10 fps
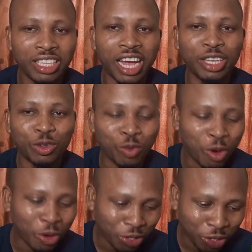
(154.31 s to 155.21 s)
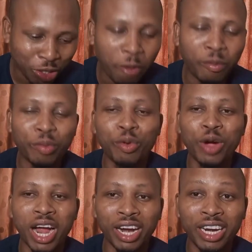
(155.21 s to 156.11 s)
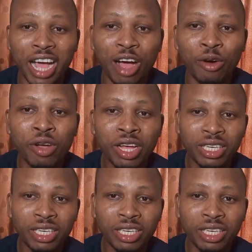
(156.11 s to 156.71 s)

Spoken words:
That is what some people are now